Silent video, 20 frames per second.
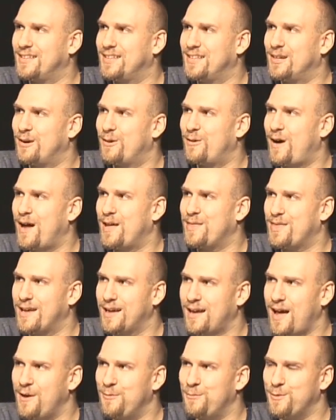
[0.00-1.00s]
you know, I
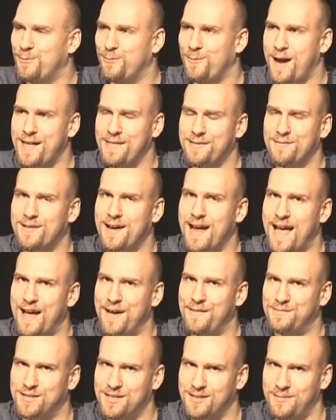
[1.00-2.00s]
think I would rather
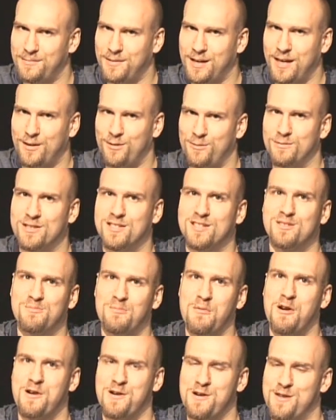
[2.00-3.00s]
have somebody who is
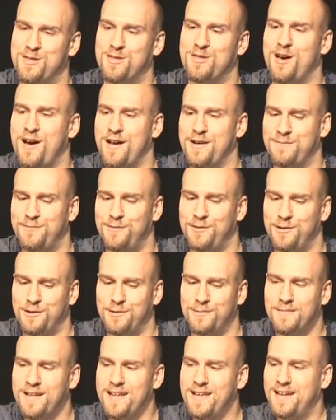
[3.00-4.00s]
smart and
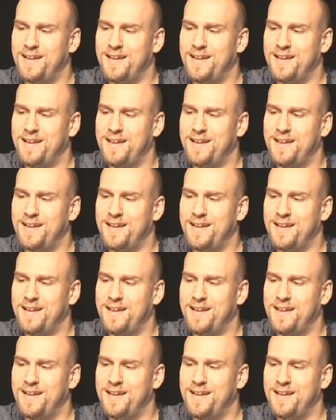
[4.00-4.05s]
thoughtful